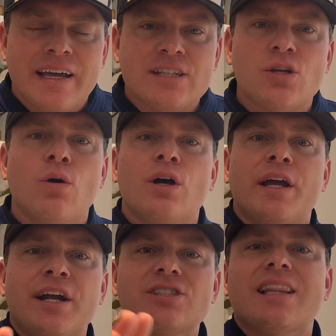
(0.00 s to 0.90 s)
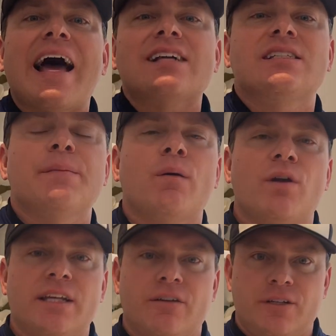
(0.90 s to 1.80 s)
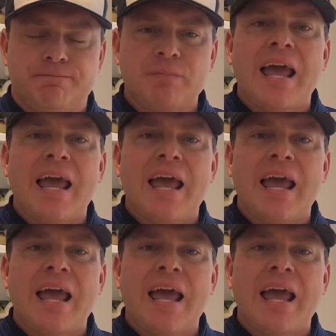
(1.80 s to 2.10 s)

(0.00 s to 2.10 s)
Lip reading: And so here's the last tip I want to give you.